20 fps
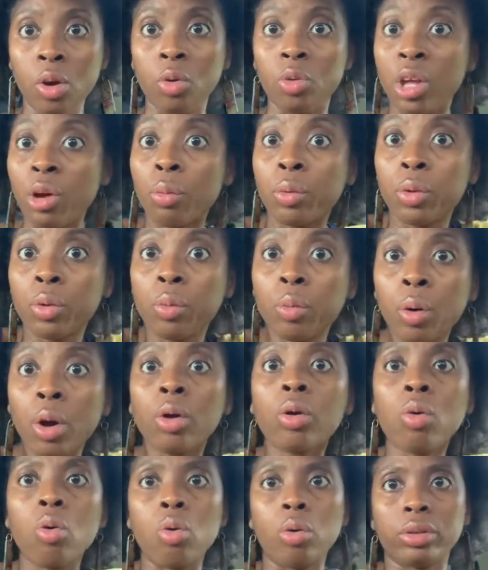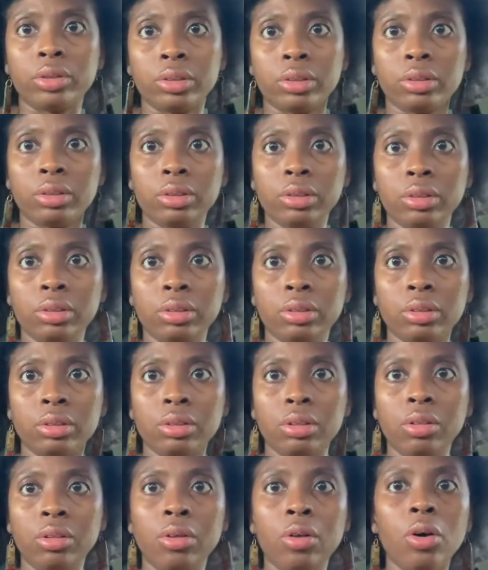workhorses,
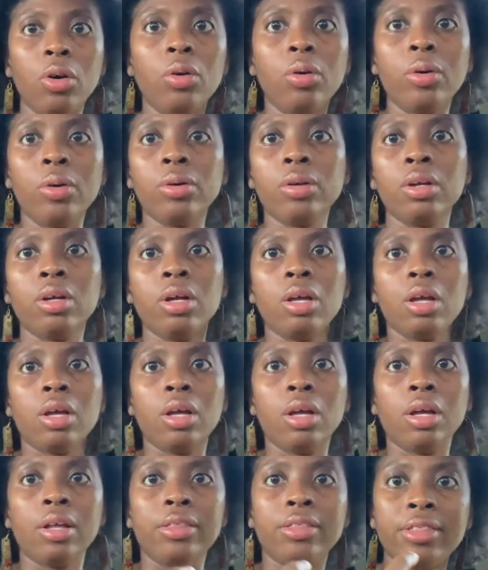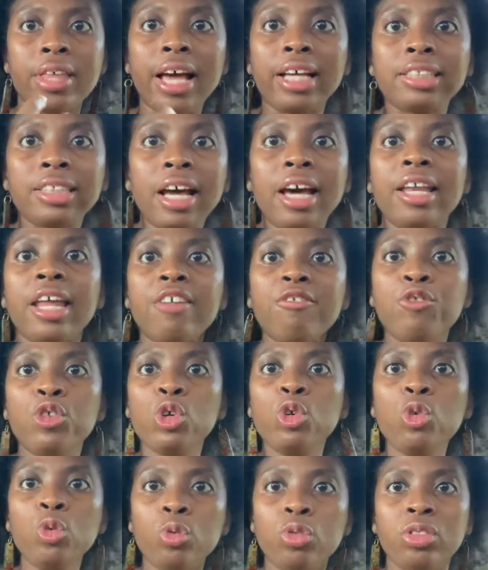you know, that's how they
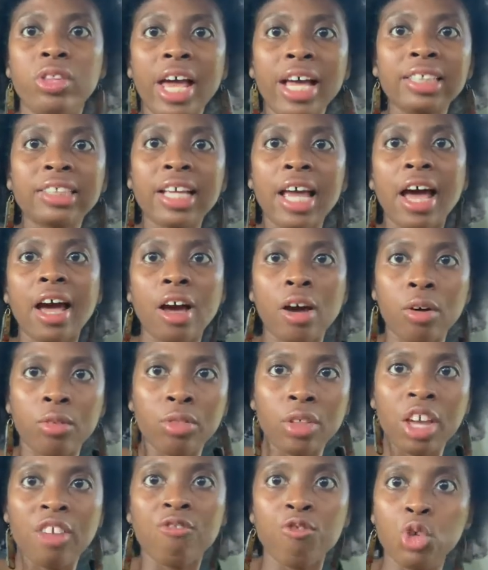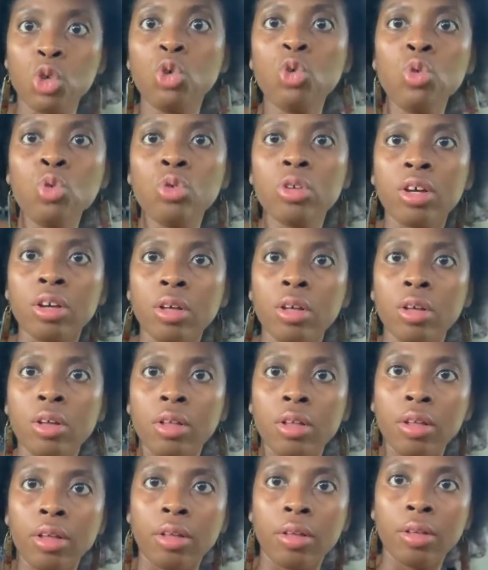viewed
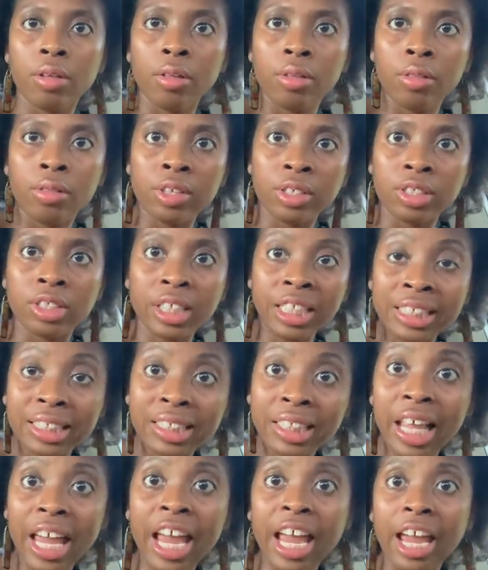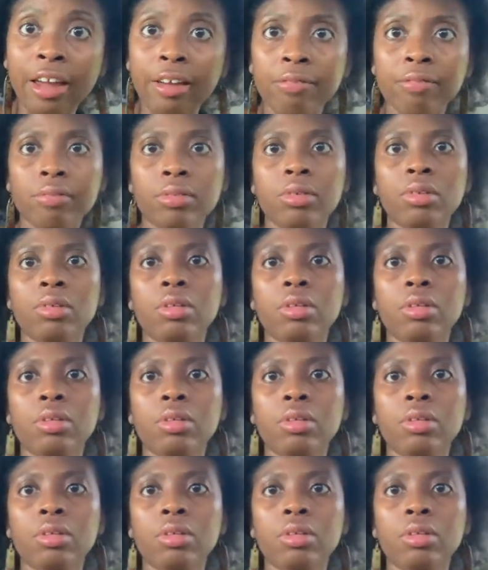the enslaved.